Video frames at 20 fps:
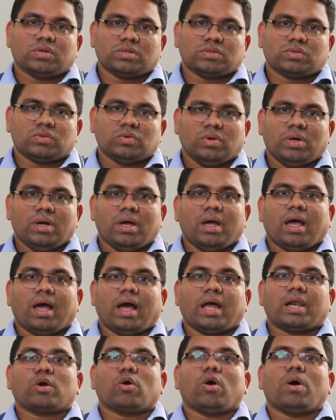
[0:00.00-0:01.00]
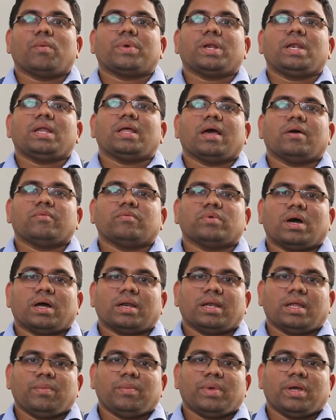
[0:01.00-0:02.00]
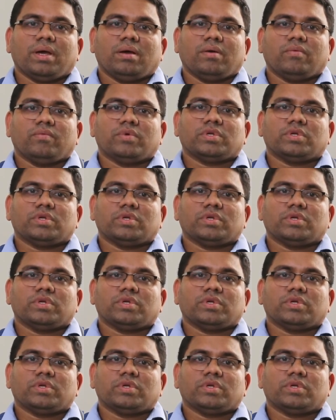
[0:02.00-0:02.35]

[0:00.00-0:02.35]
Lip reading: also and commonly have anemia,